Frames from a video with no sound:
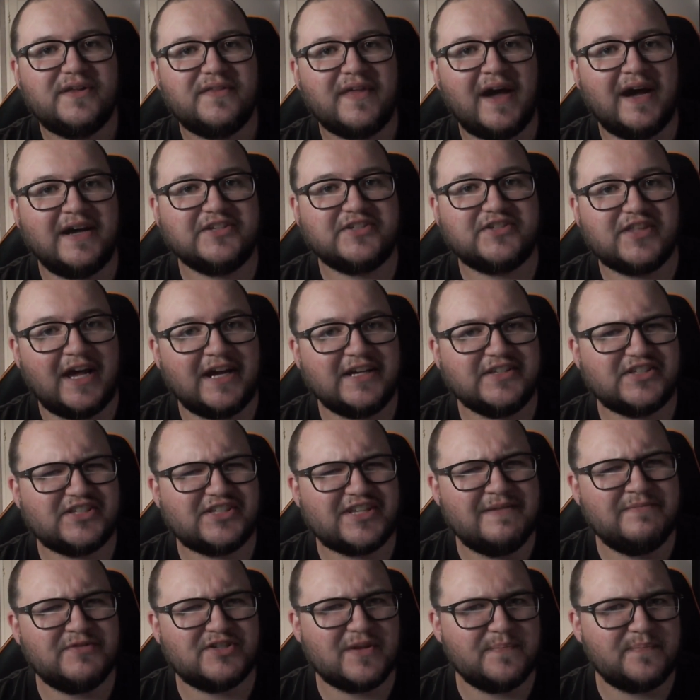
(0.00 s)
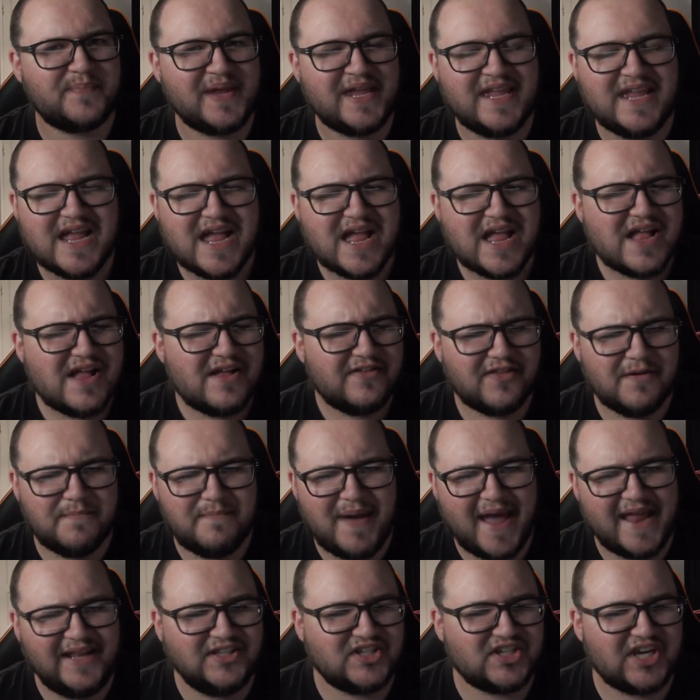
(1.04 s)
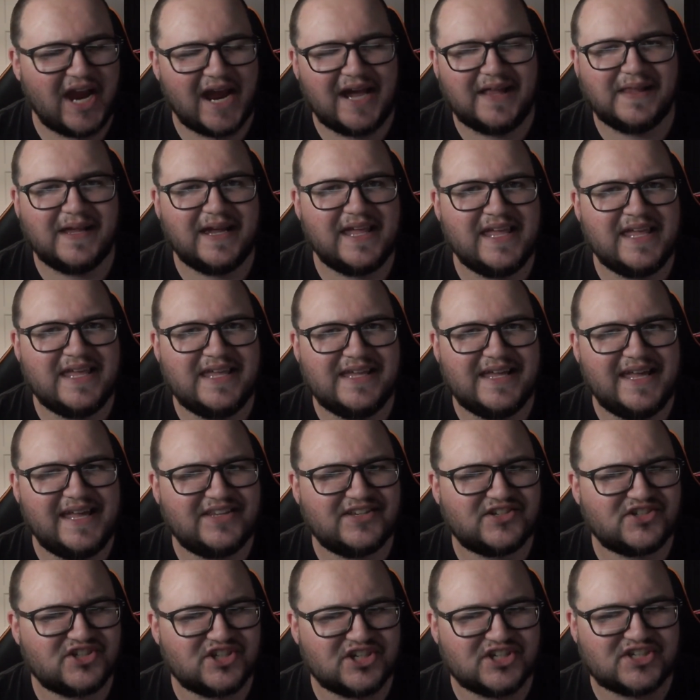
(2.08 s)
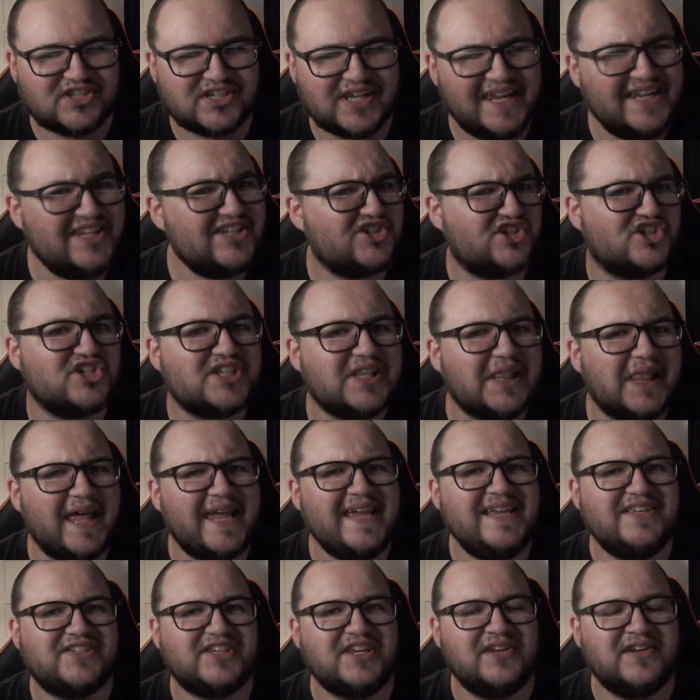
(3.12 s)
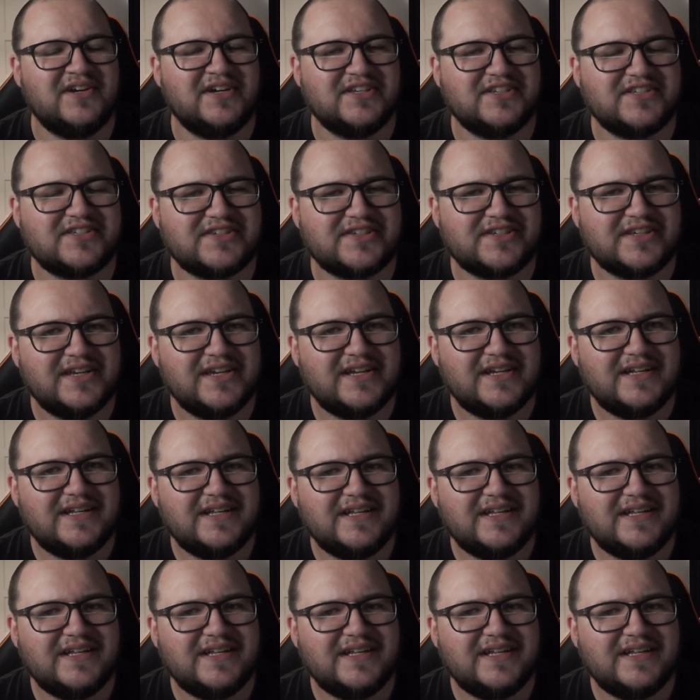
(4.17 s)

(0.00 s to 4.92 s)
That's that seems to be the mentality. It's just it's just laziness.